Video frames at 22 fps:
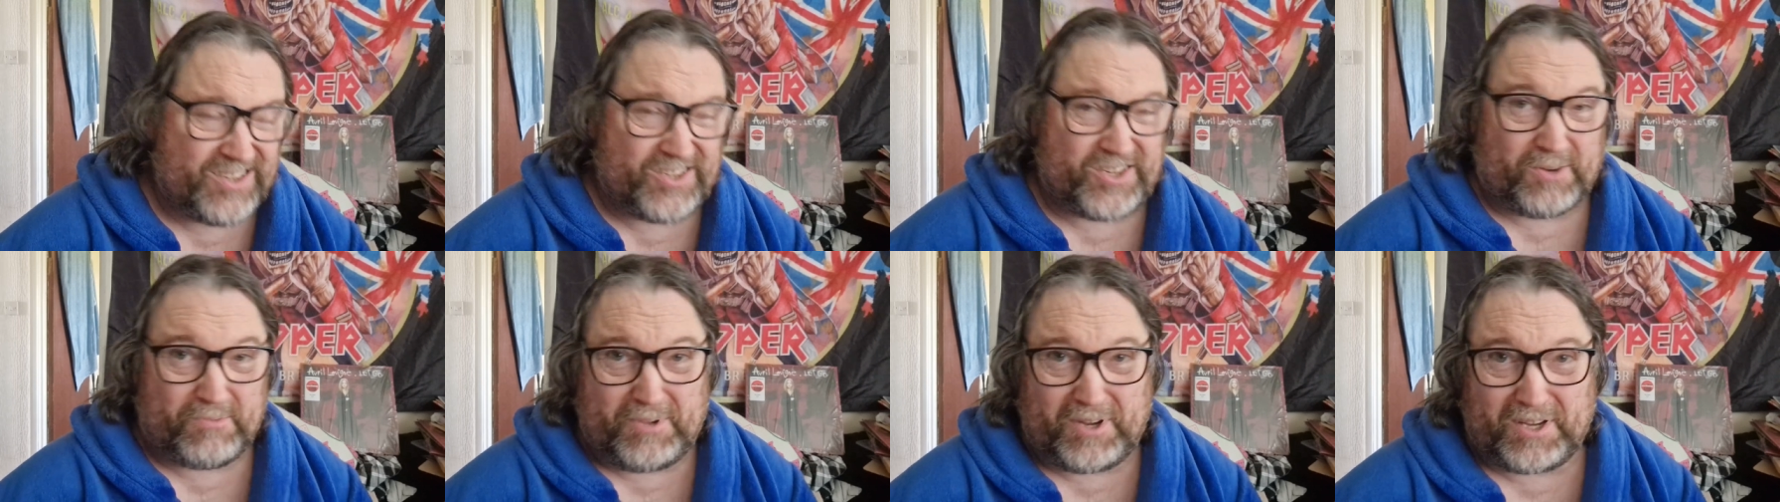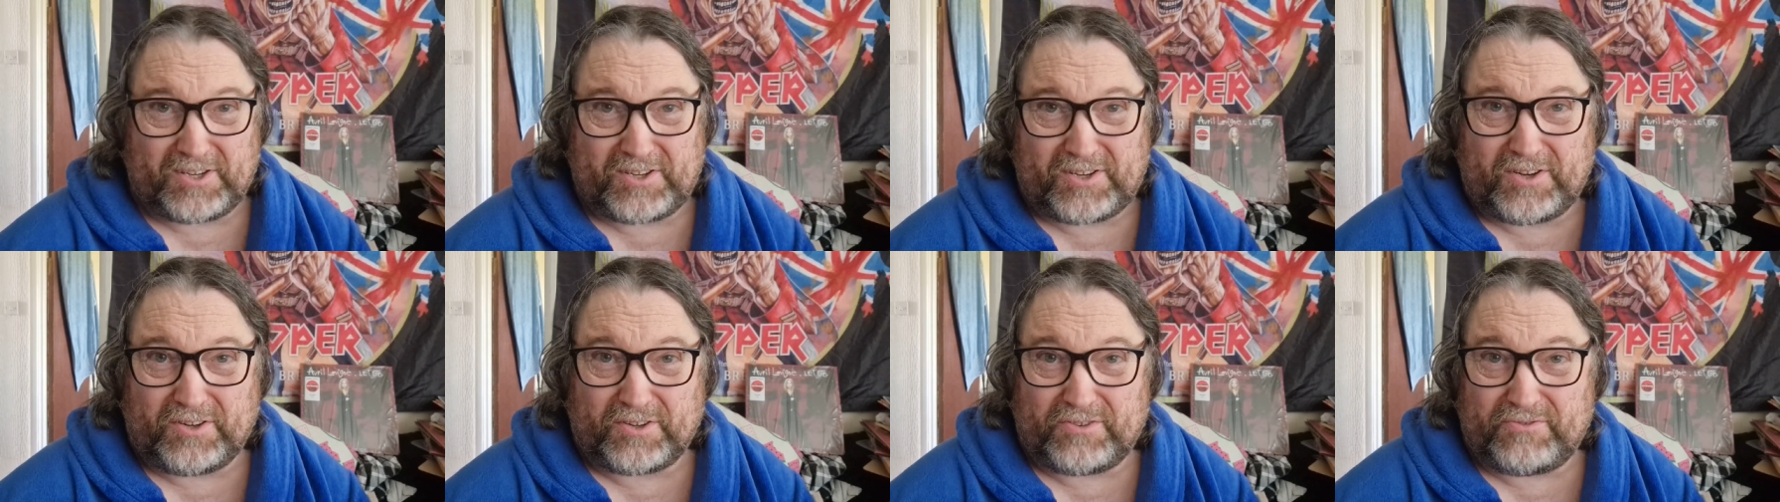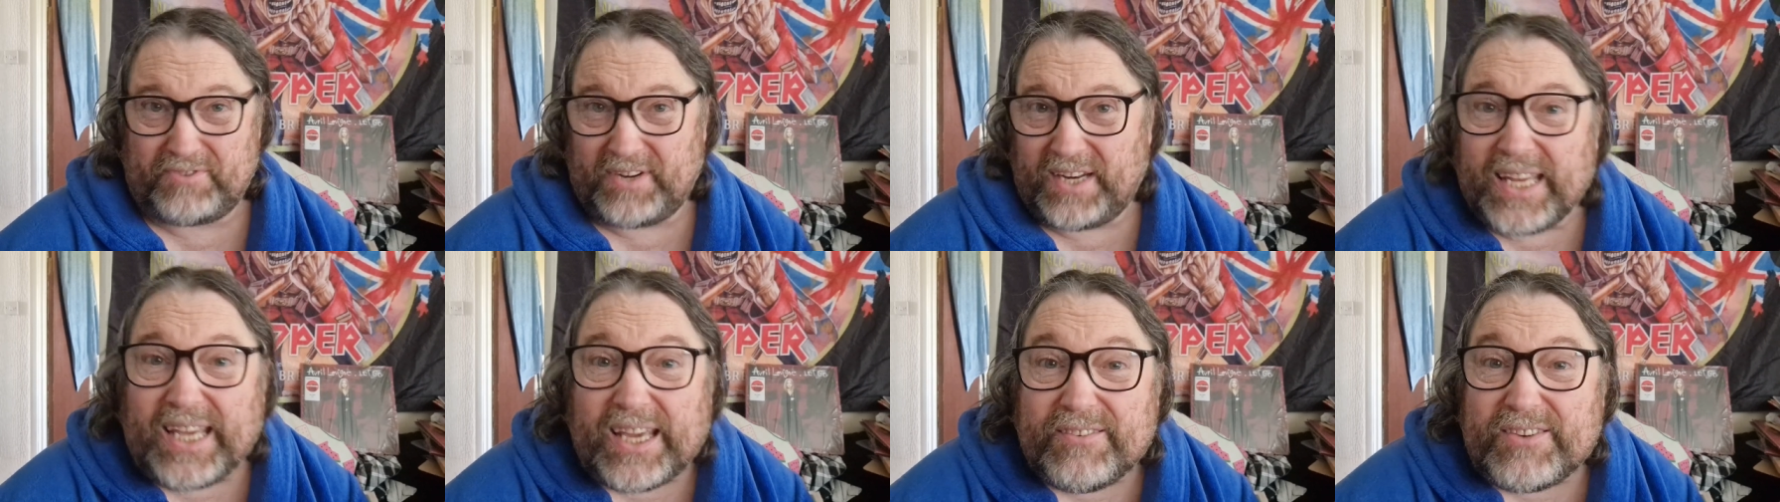Some of yous
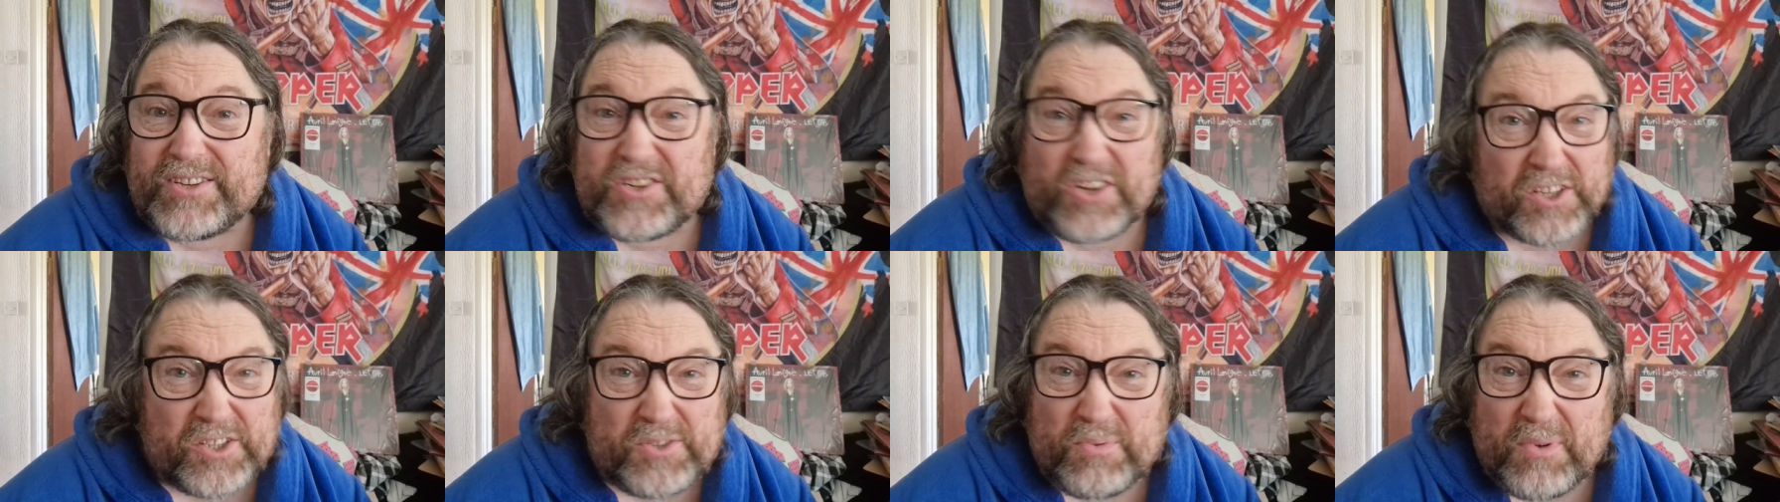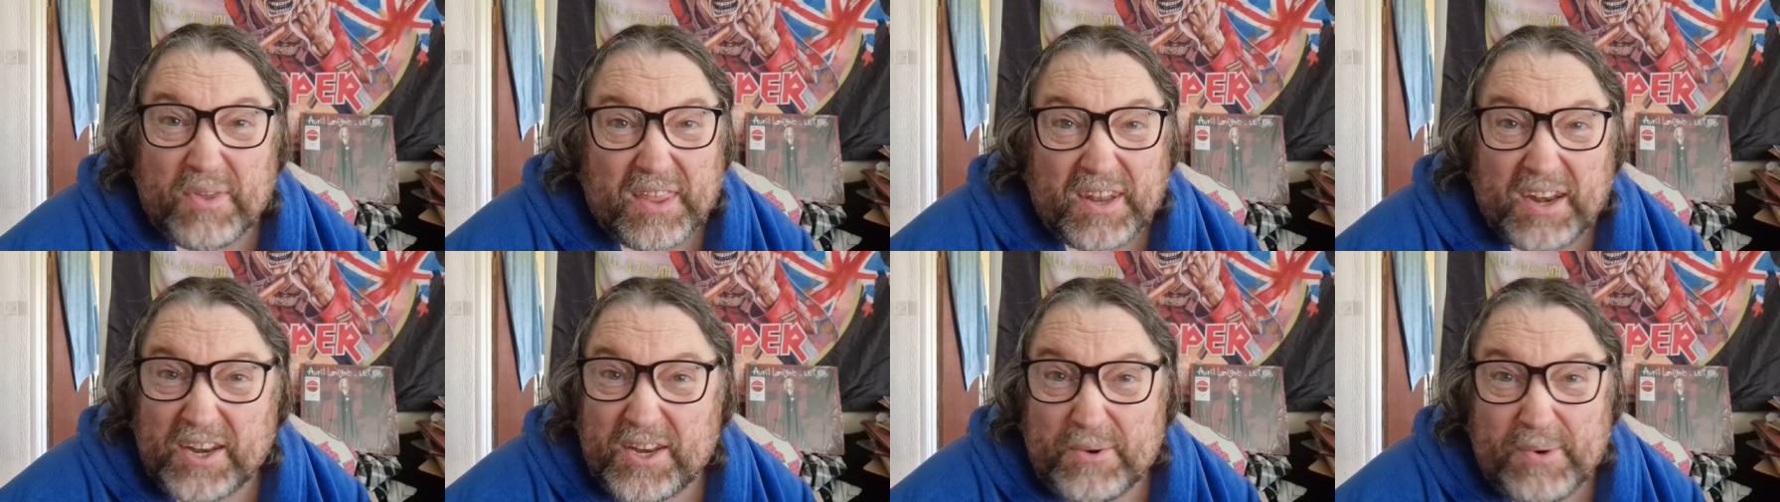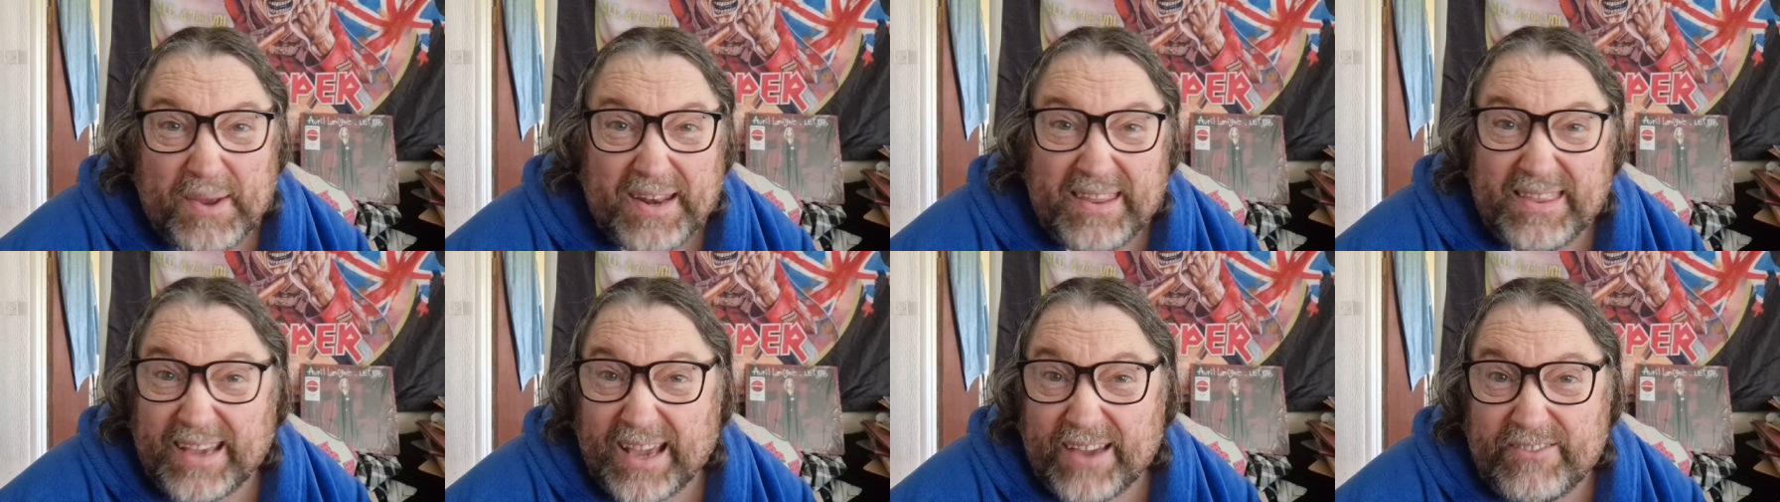couldn't really give a toss whether I
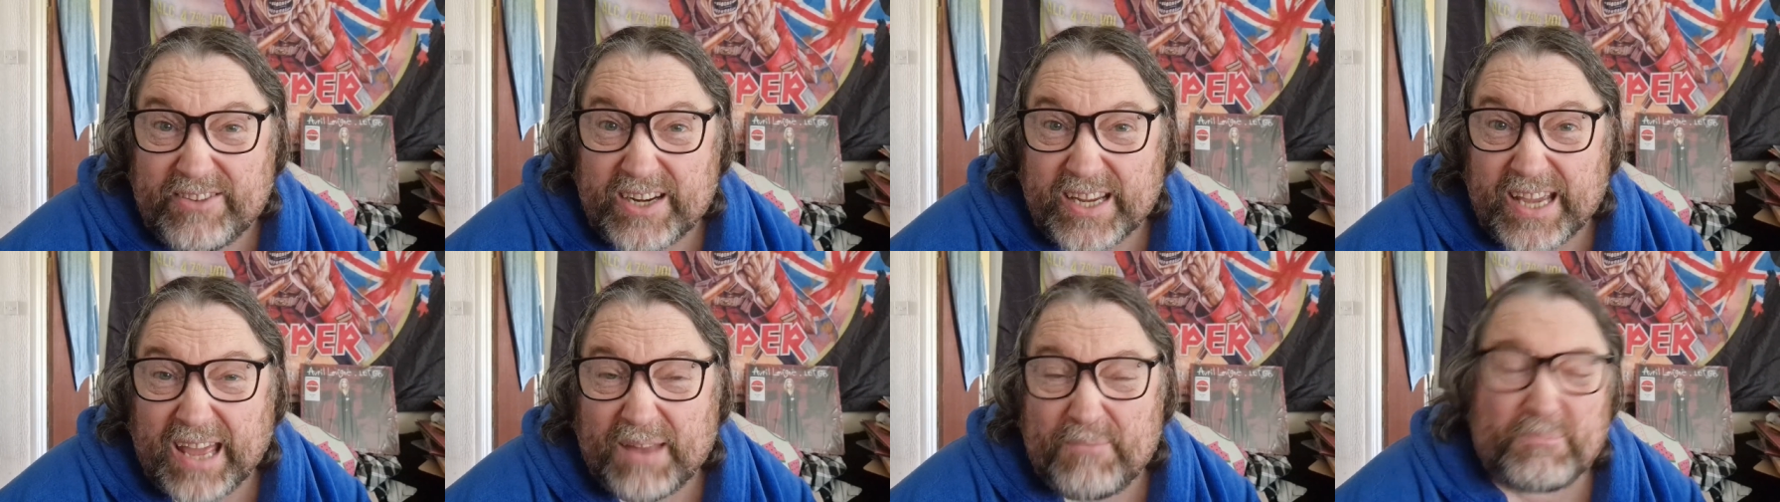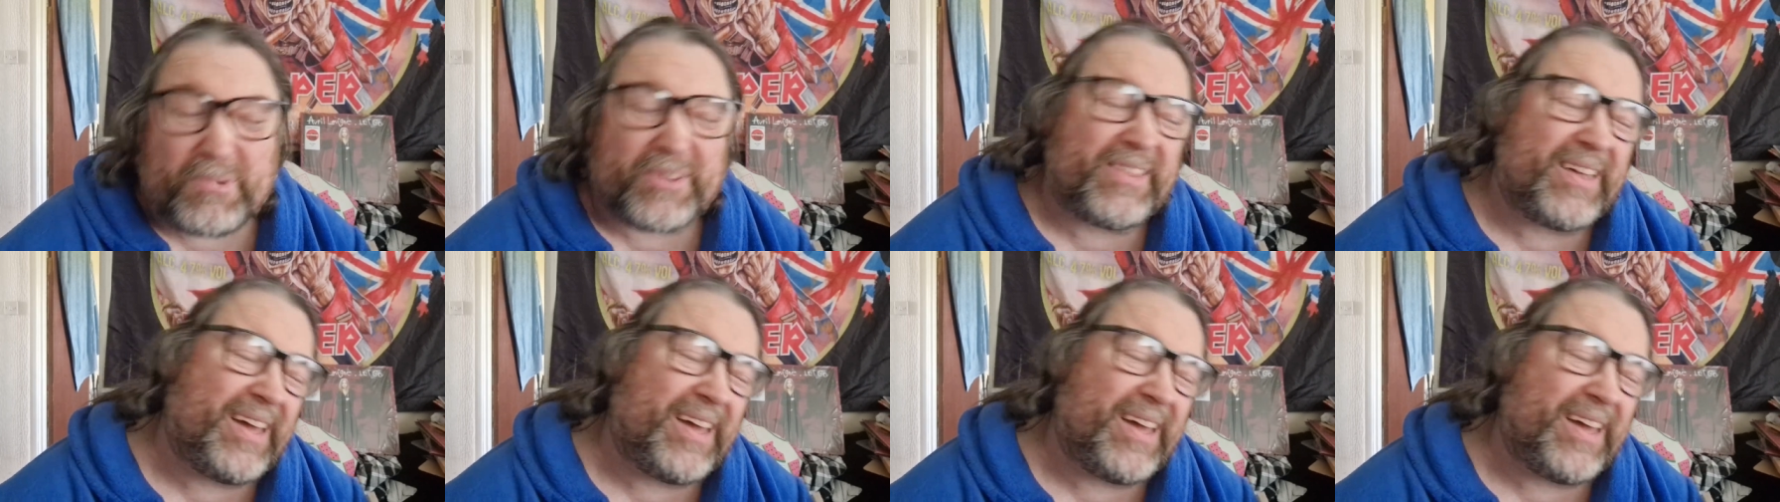do anything ever again,